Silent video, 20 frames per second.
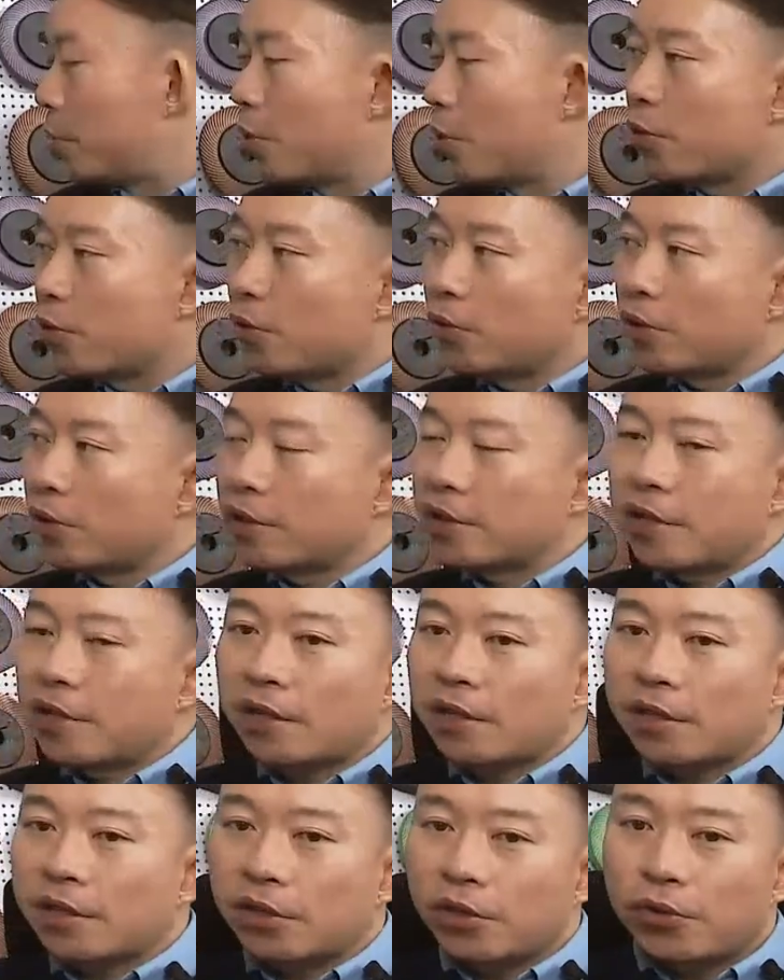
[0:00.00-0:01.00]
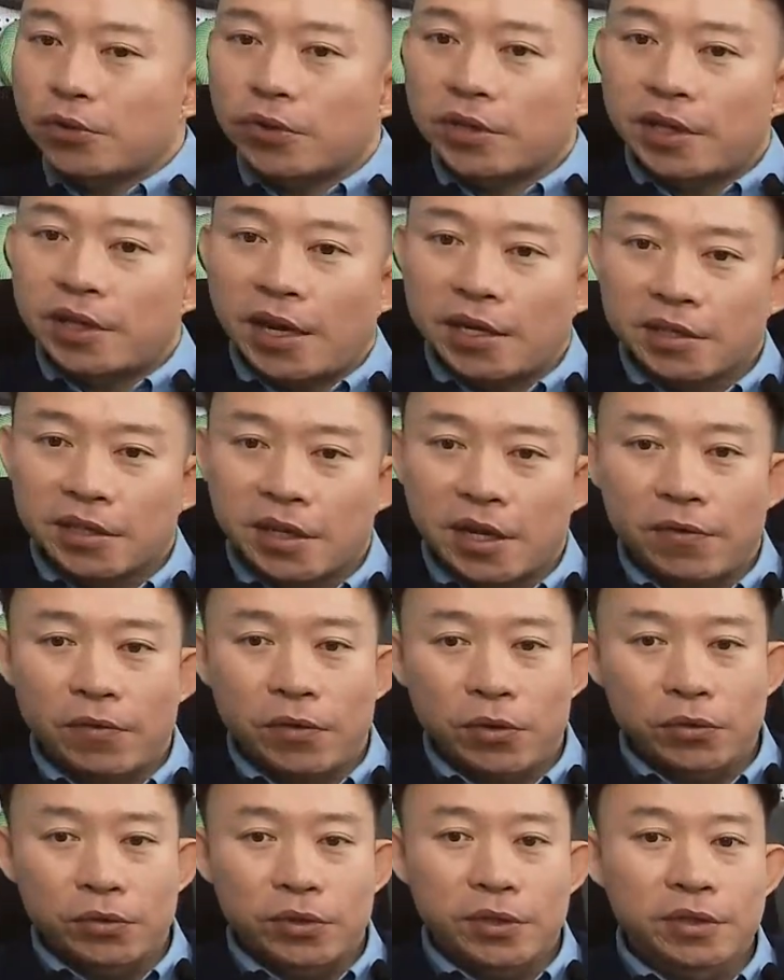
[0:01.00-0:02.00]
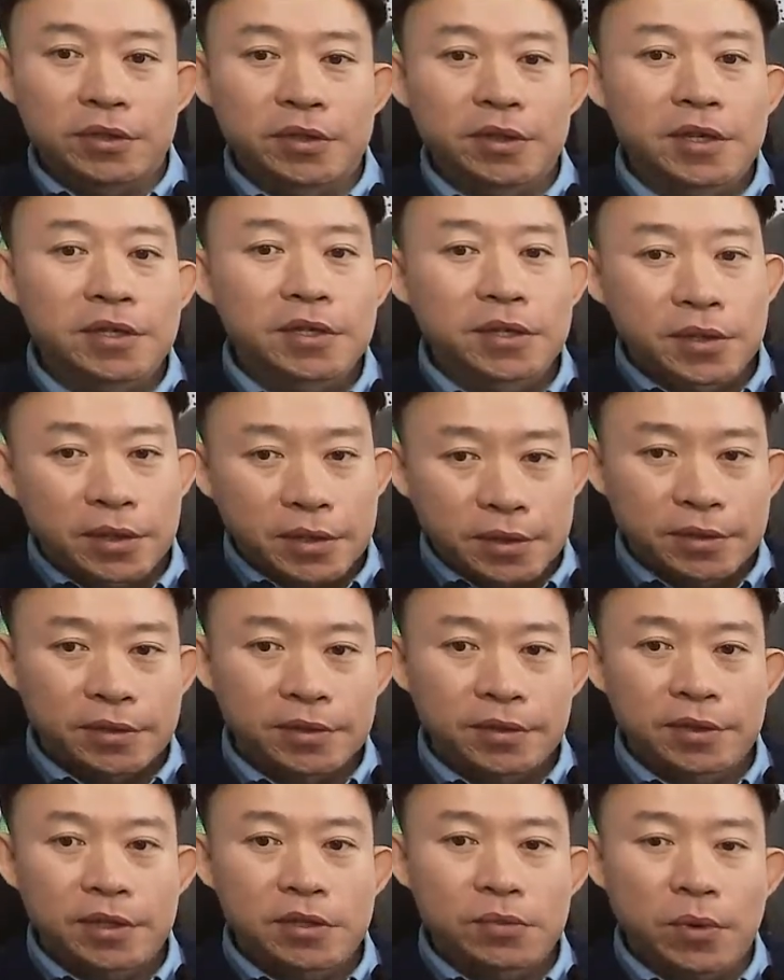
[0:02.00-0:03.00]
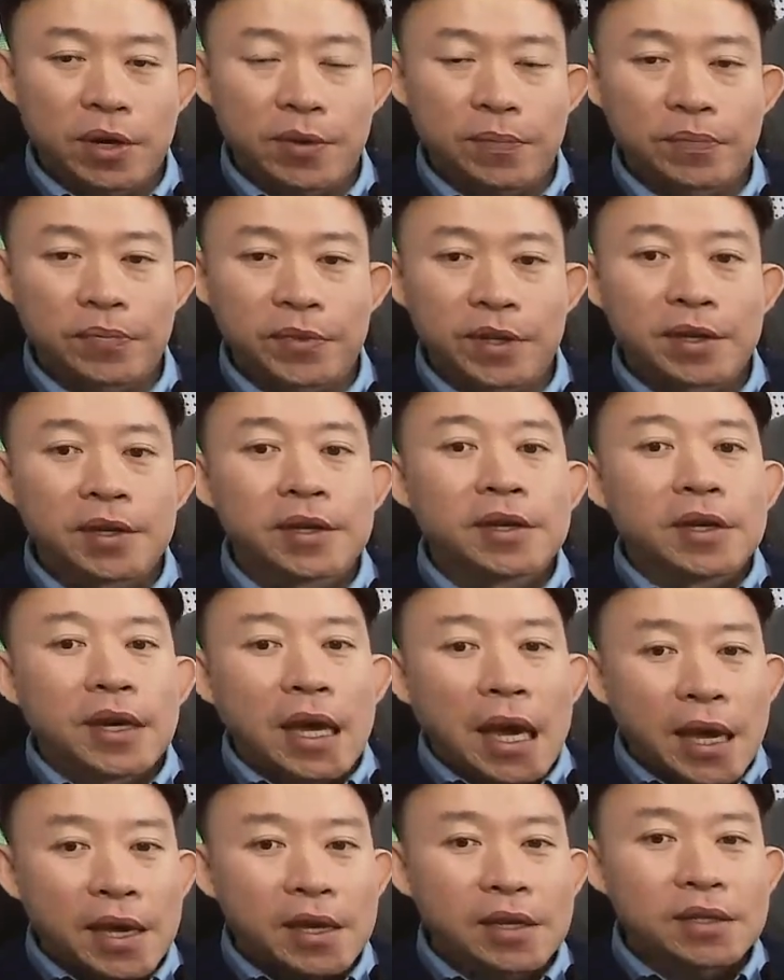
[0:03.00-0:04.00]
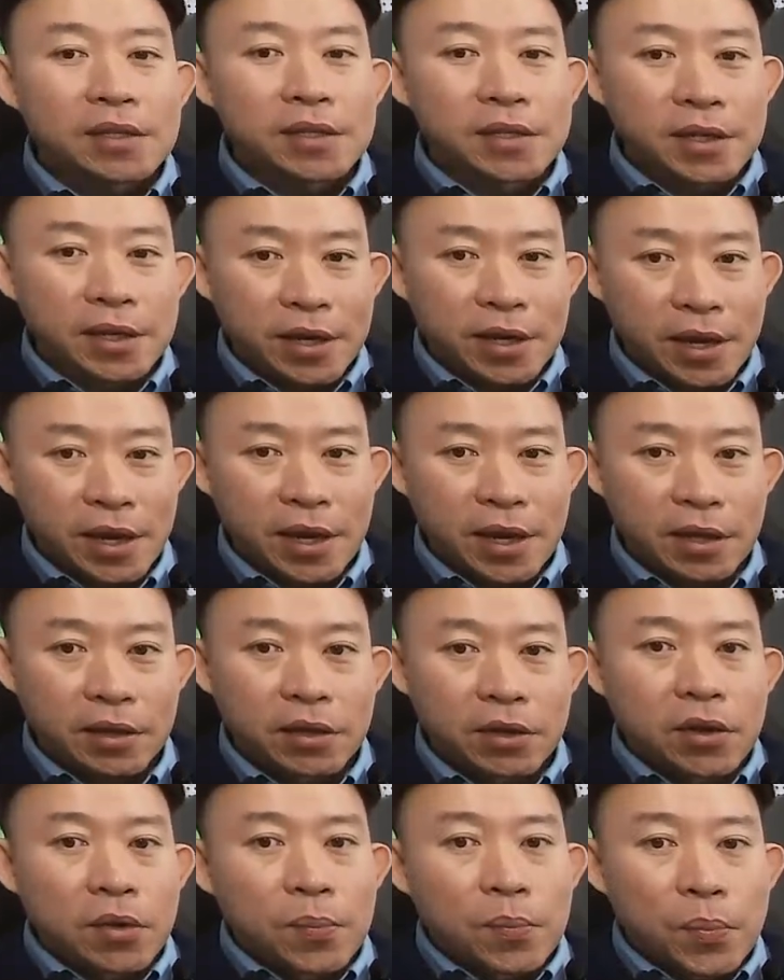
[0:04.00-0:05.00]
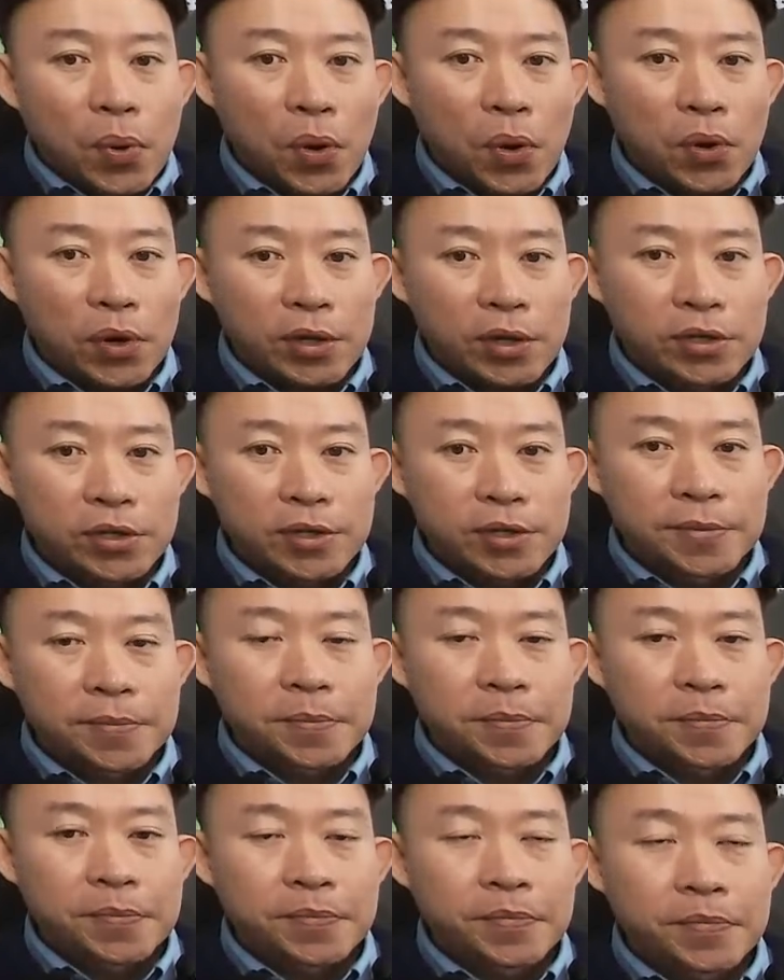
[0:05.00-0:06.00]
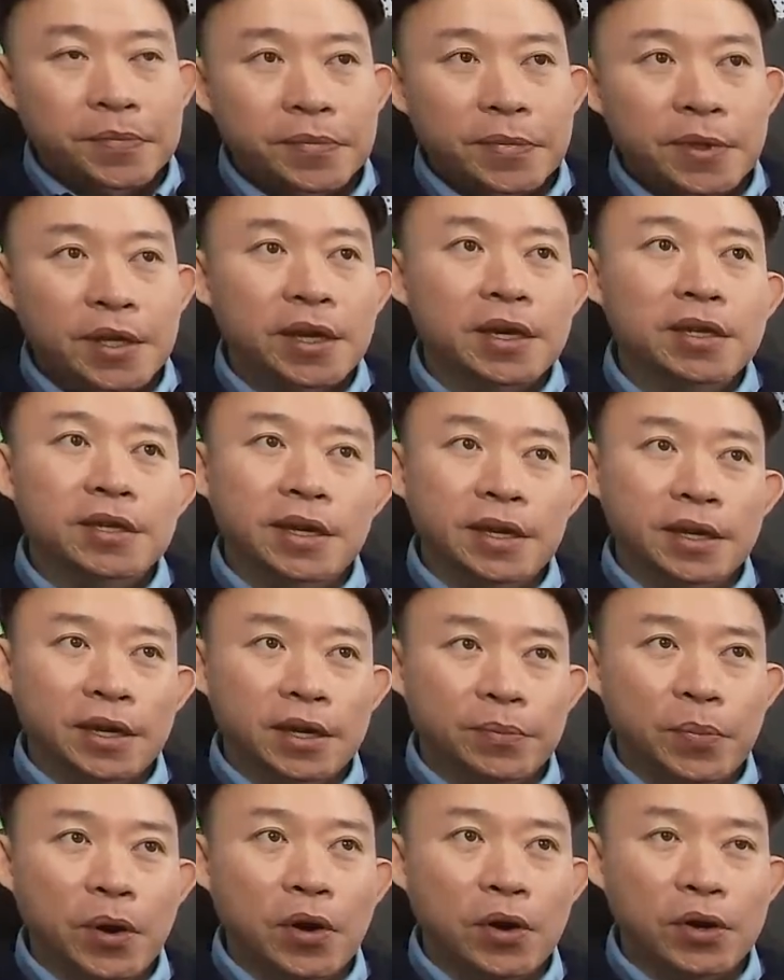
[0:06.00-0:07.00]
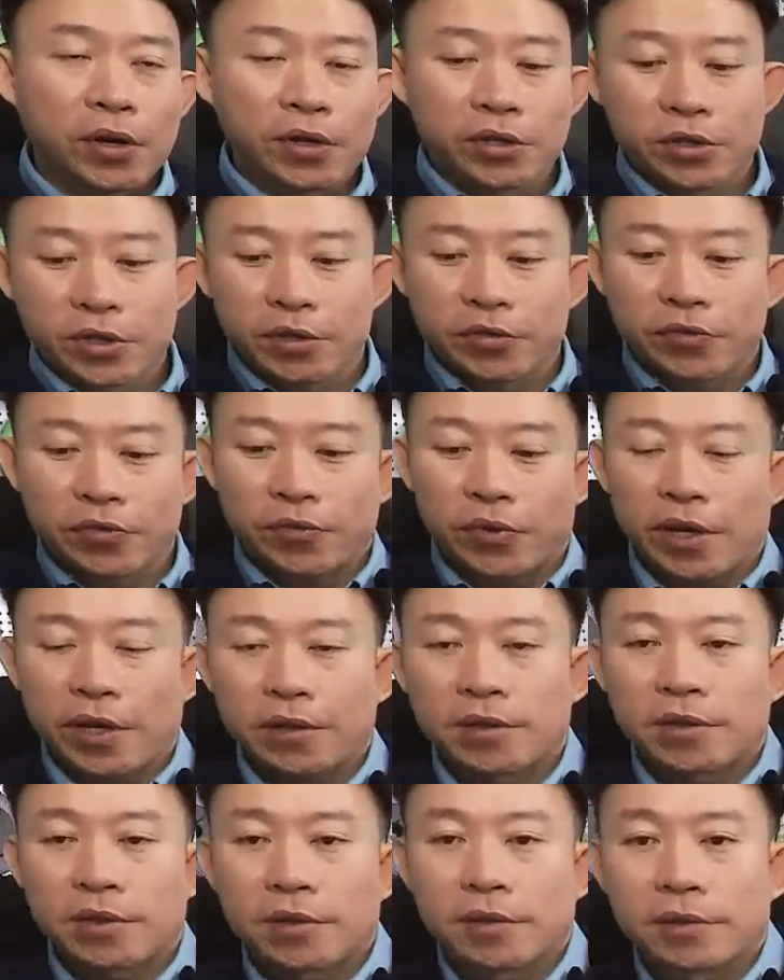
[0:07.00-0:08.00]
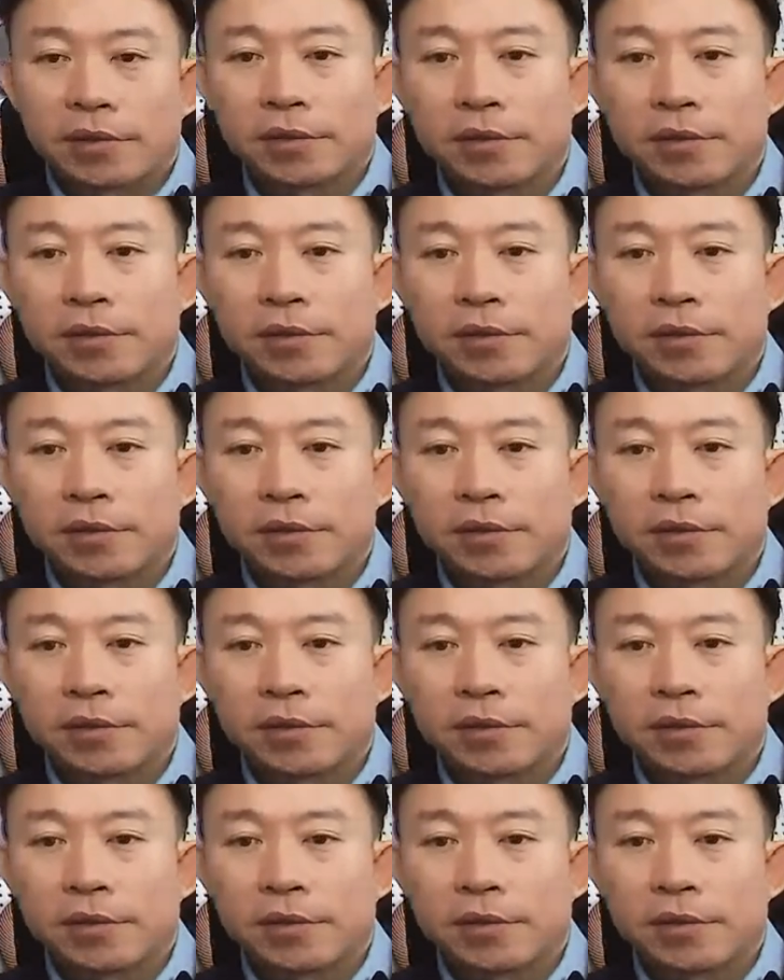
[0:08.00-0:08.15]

unitized convolute. This one, it can polish, it can polish the thread.